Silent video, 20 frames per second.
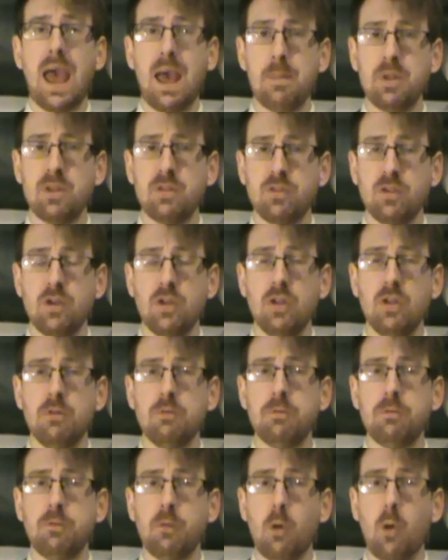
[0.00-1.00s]

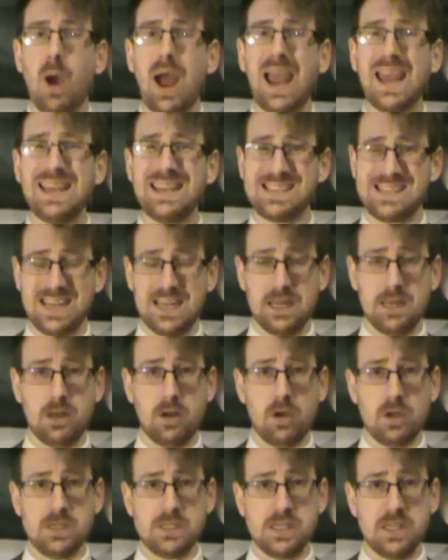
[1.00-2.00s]
Amazon for
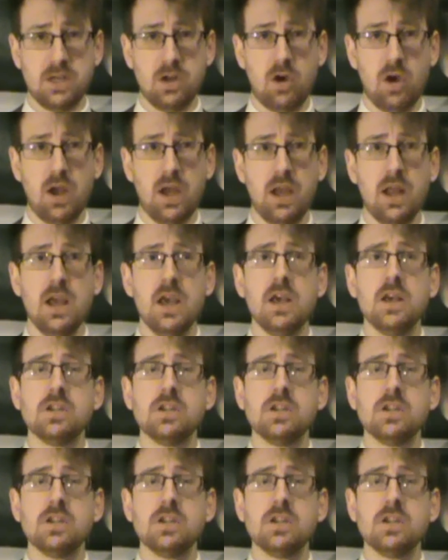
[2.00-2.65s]
$18.99.